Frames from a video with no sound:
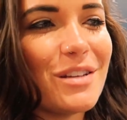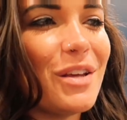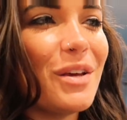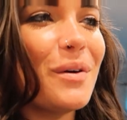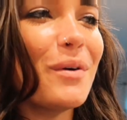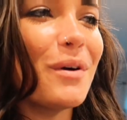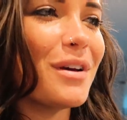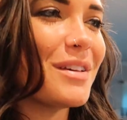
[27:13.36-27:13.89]

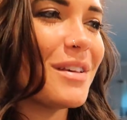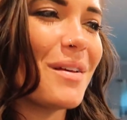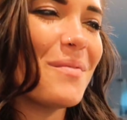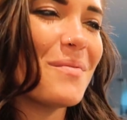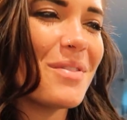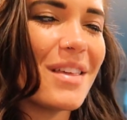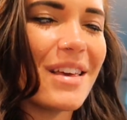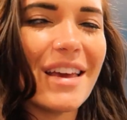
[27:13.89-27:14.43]
too or
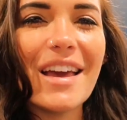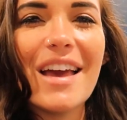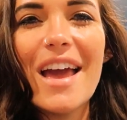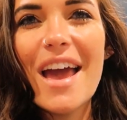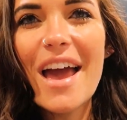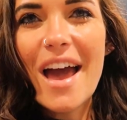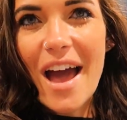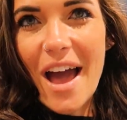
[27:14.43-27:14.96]
something,
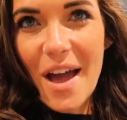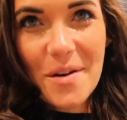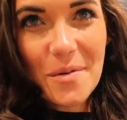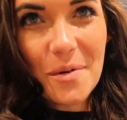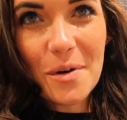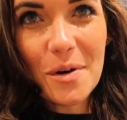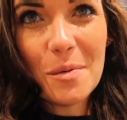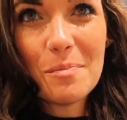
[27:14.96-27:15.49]
I
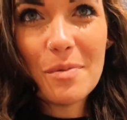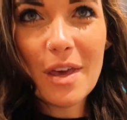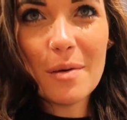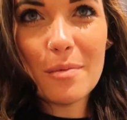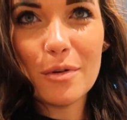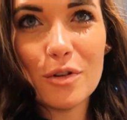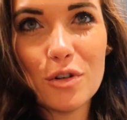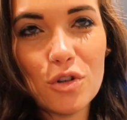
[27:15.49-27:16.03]
will be
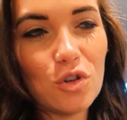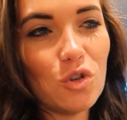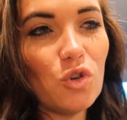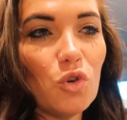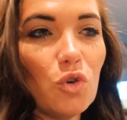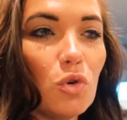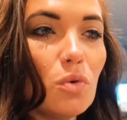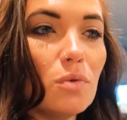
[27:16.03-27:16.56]
able
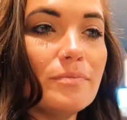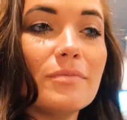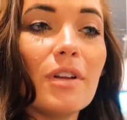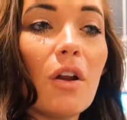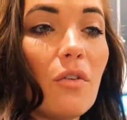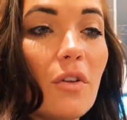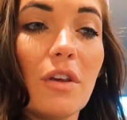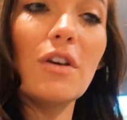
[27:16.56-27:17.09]
to
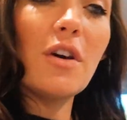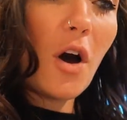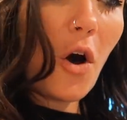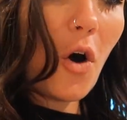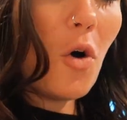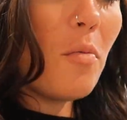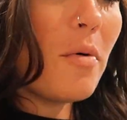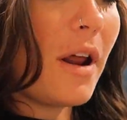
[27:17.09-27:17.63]
not only
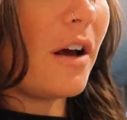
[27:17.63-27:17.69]
go, but